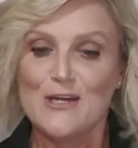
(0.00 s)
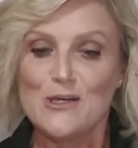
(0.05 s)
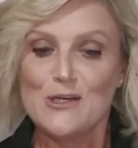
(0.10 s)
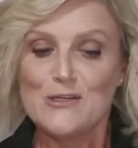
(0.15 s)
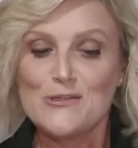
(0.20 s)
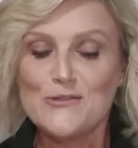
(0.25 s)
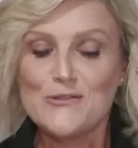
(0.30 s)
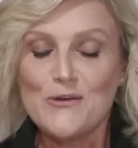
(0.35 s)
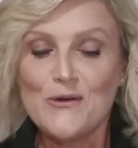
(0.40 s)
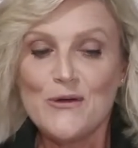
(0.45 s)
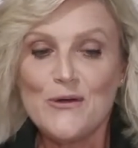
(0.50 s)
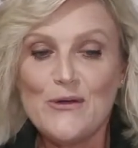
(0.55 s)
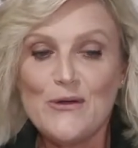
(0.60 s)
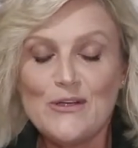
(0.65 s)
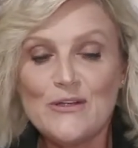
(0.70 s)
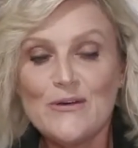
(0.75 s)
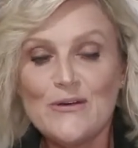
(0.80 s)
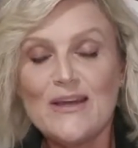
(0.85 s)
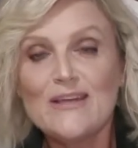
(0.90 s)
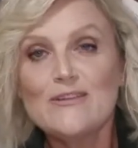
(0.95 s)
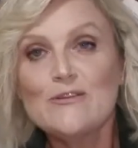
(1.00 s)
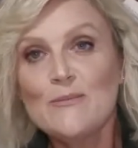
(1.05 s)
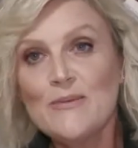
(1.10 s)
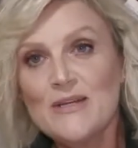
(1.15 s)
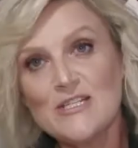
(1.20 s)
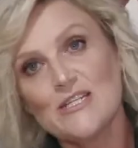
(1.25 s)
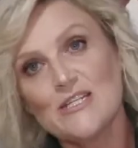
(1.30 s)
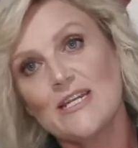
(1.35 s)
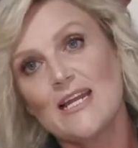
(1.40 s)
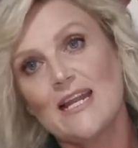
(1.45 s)
So, you know, as I
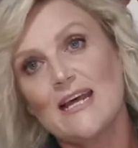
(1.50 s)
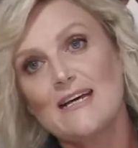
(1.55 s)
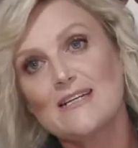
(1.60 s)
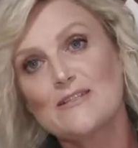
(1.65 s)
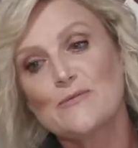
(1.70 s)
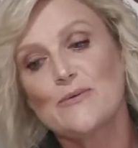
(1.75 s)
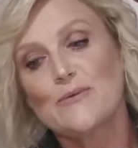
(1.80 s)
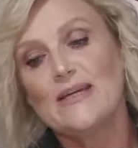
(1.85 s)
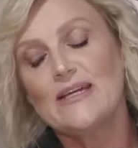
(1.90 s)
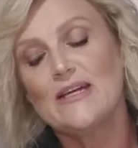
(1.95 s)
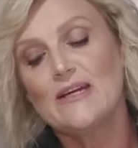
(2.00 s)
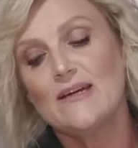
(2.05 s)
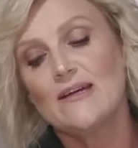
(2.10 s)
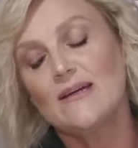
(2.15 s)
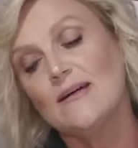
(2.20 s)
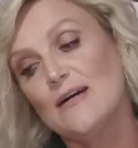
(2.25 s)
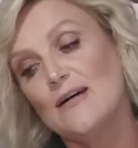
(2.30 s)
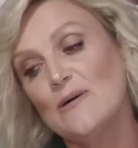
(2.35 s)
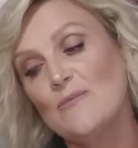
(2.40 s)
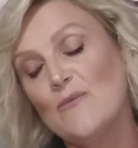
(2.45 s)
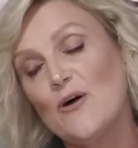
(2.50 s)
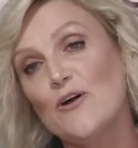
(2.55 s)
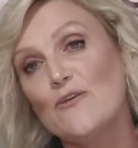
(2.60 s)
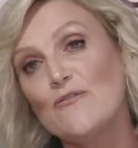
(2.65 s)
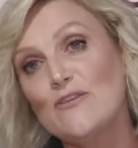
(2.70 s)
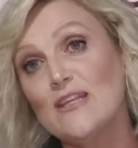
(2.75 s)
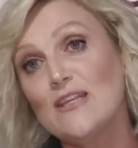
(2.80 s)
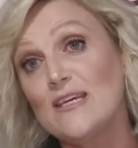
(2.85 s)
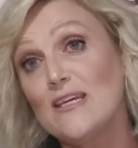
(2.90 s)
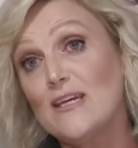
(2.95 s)
mentioned last week,
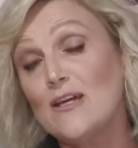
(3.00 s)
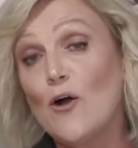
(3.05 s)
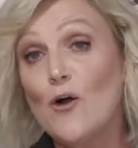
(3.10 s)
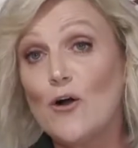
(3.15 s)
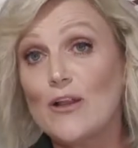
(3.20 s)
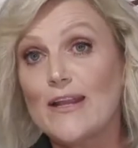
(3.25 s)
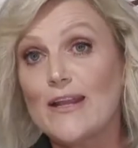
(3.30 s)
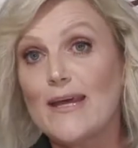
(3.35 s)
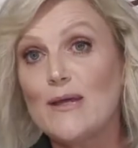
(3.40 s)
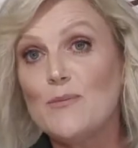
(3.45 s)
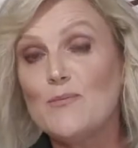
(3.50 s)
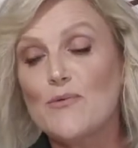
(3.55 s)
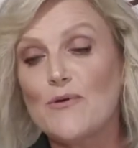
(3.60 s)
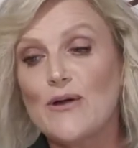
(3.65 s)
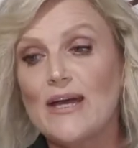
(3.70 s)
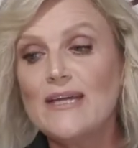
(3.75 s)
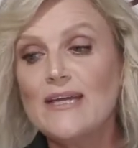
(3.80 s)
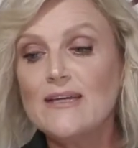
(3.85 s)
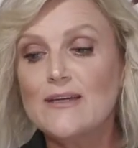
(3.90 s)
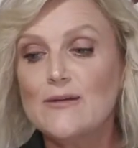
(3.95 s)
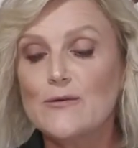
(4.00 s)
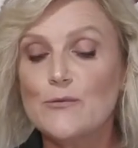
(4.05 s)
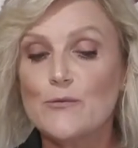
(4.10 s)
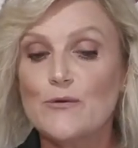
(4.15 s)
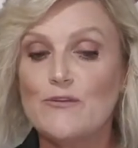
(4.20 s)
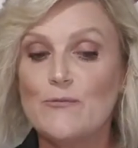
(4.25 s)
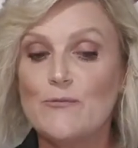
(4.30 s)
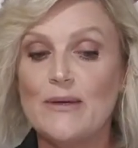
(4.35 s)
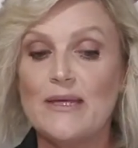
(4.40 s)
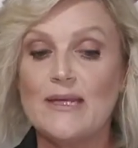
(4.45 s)
over the holiday break,
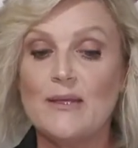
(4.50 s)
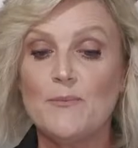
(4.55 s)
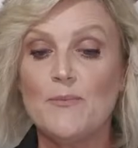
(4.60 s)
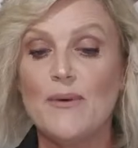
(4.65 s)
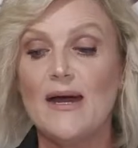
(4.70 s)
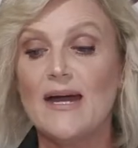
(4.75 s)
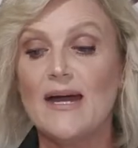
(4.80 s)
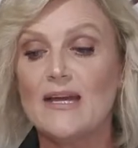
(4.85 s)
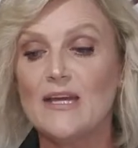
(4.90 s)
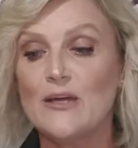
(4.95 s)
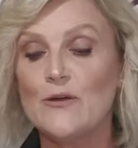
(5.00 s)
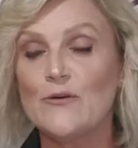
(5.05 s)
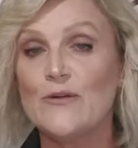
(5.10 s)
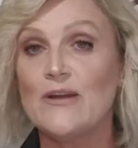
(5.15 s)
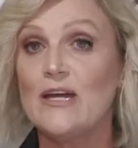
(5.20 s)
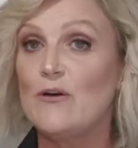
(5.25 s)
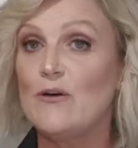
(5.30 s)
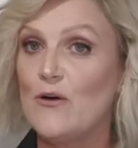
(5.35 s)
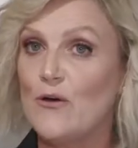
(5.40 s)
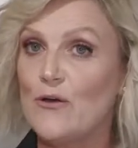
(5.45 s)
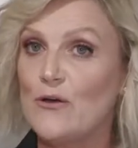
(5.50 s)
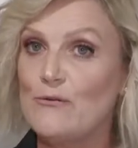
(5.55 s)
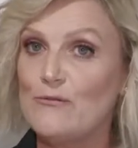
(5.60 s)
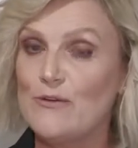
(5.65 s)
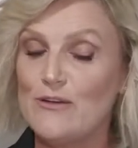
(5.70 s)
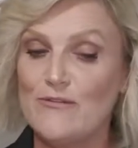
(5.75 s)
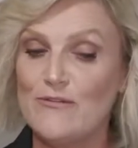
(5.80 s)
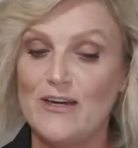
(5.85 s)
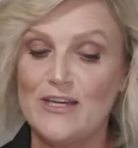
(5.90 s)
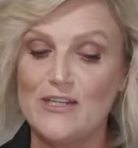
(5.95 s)
we've been embarking on our own
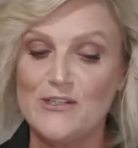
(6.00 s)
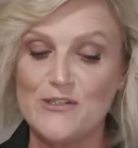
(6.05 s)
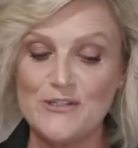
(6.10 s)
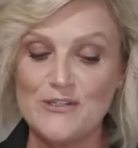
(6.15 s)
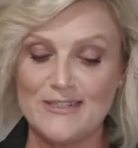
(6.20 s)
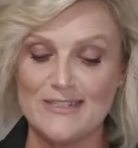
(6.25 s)
renovations.